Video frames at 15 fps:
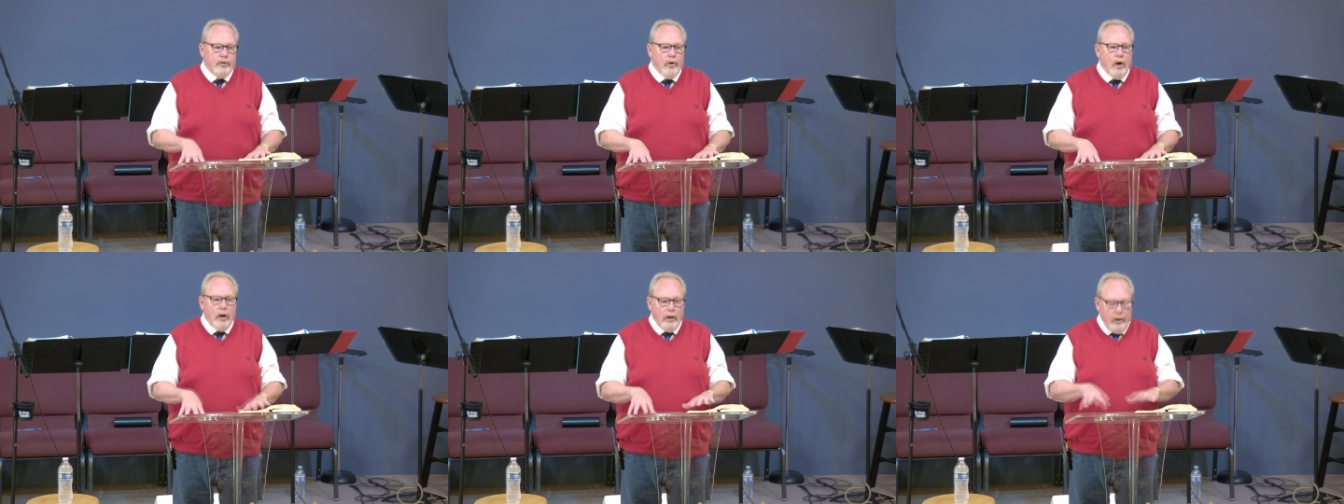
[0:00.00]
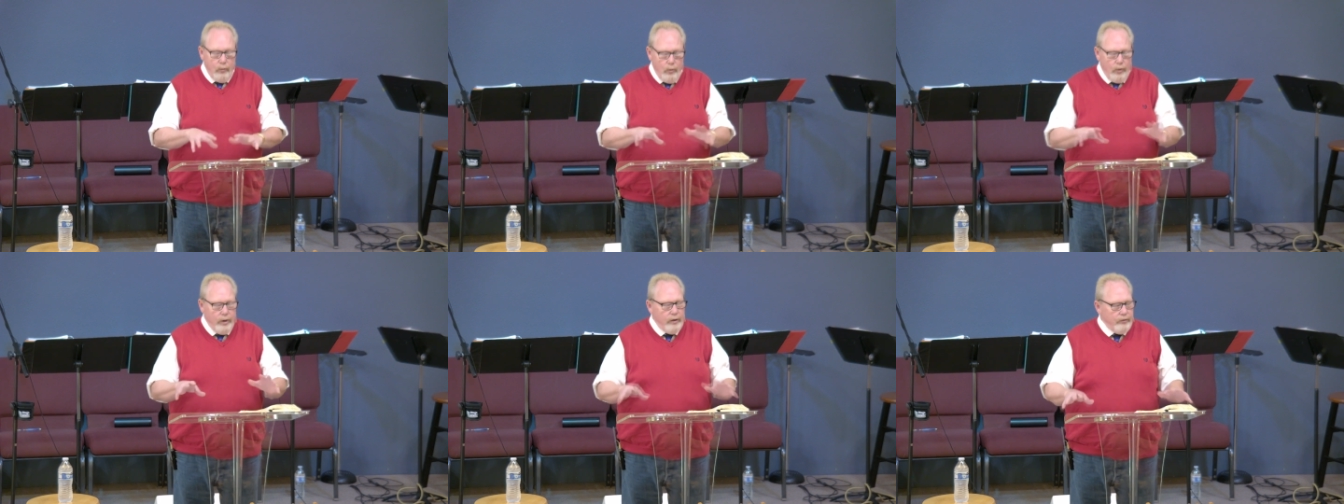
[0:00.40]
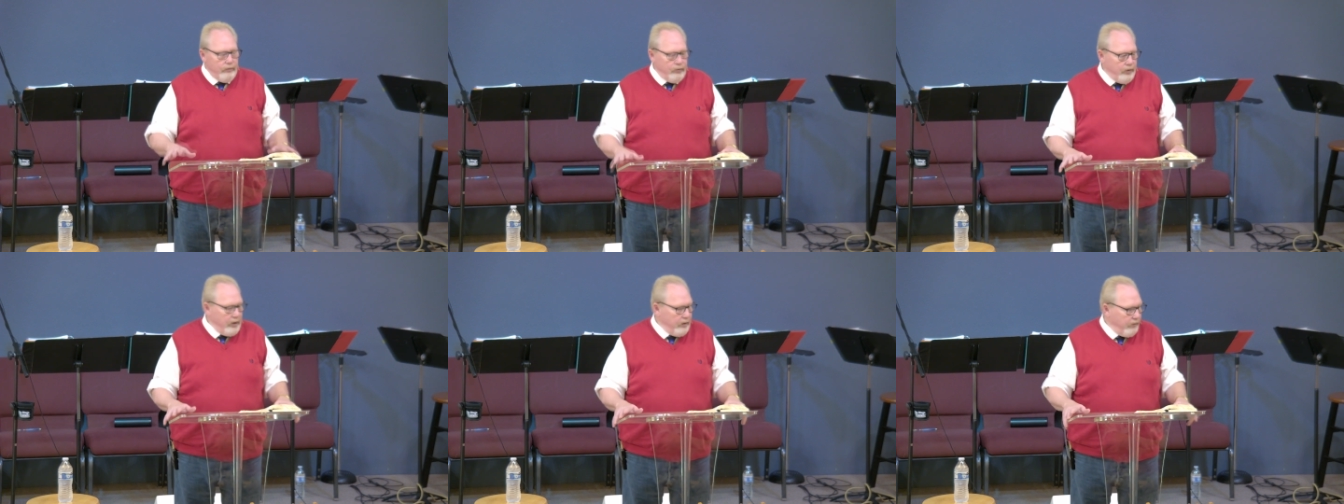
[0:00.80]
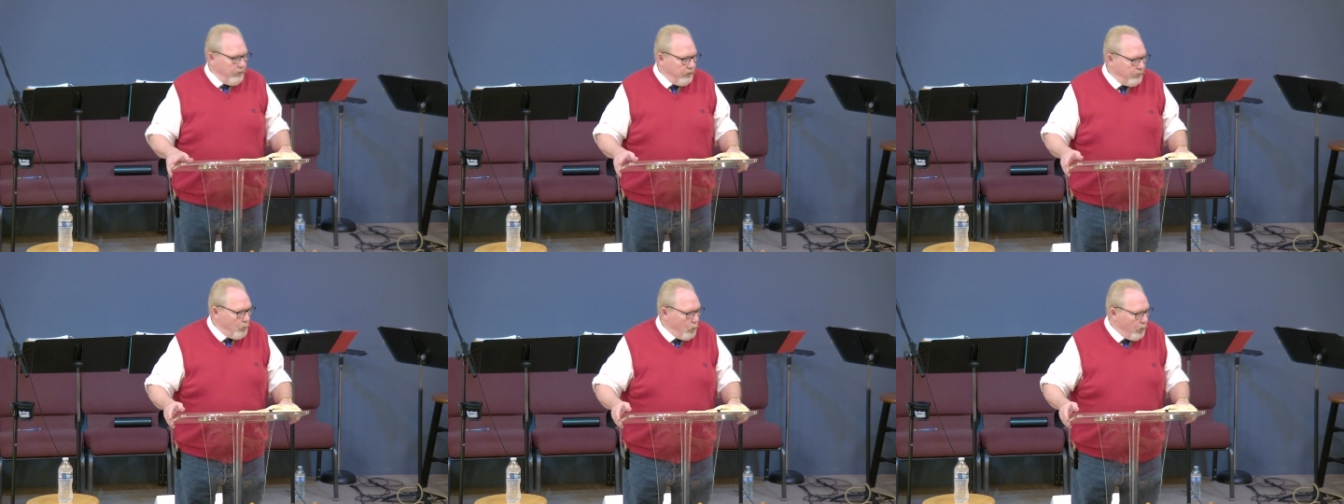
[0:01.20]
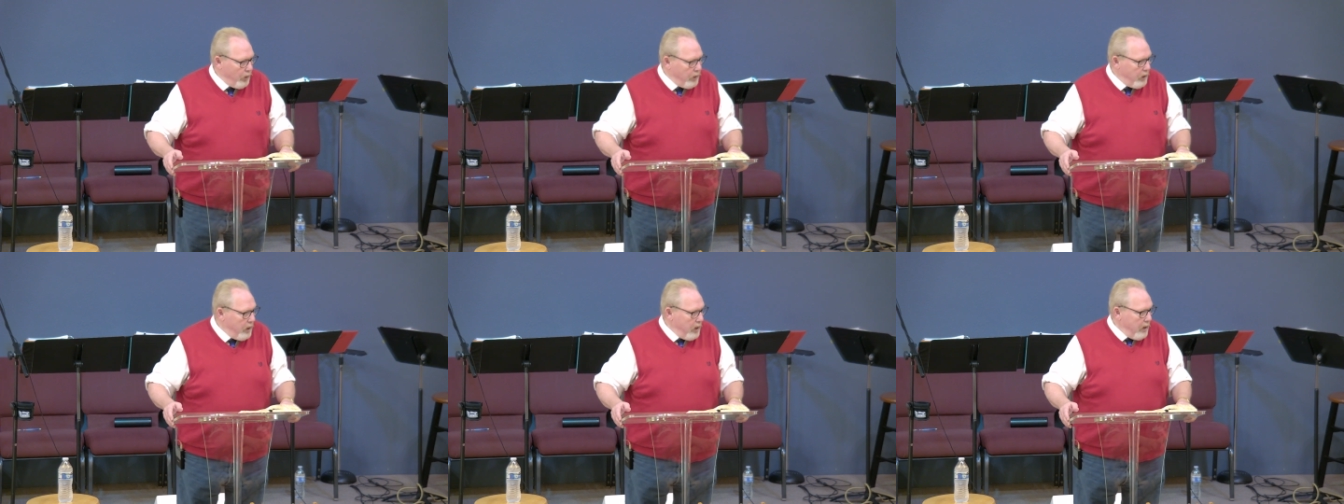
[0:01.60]
strongly, and we're going to see it this
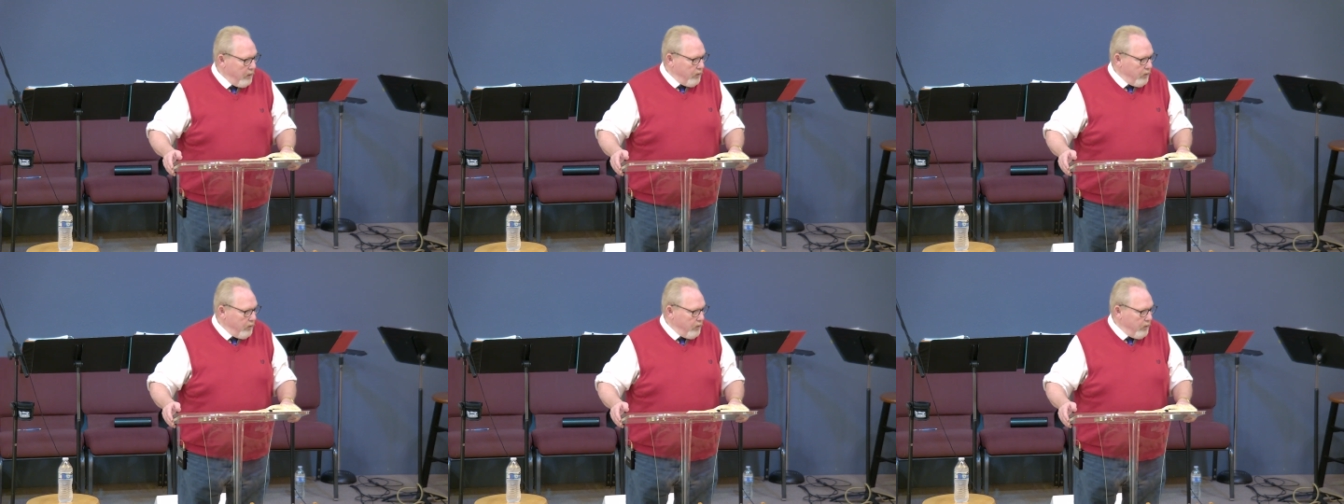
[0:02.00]
morning,